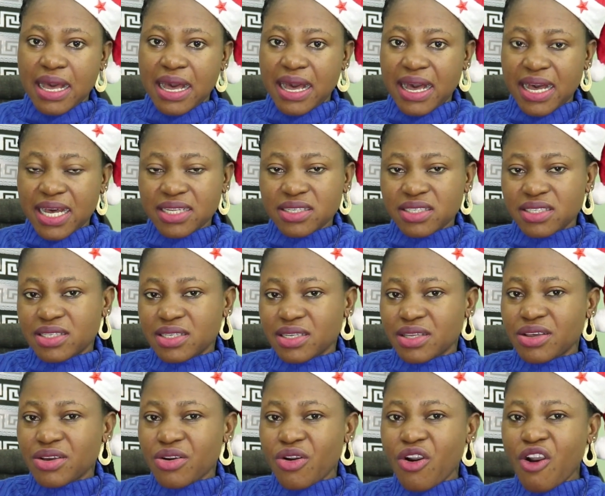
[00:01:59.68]
And
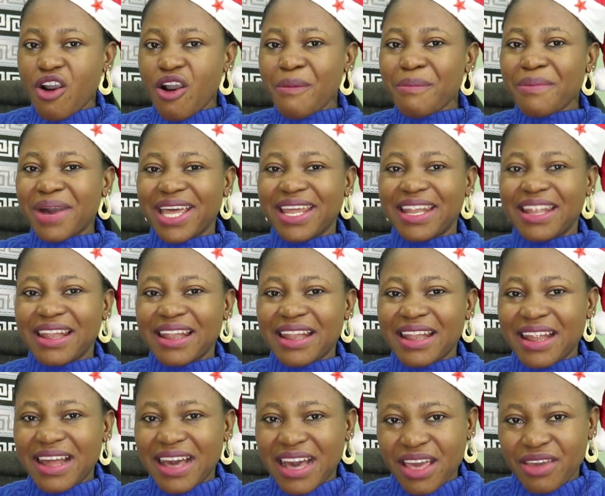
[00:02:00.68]
all my
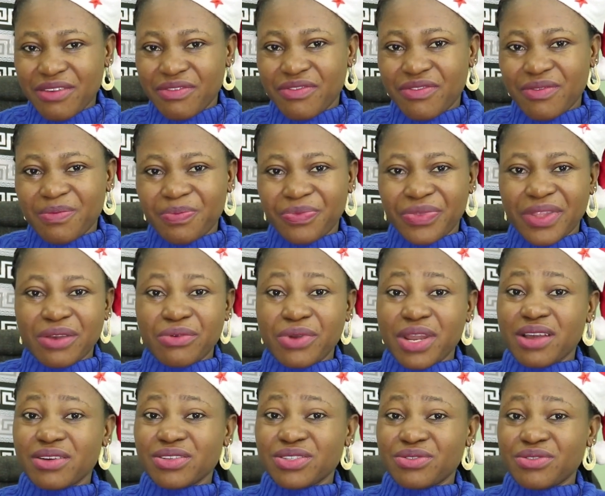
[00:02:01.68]
life, when I was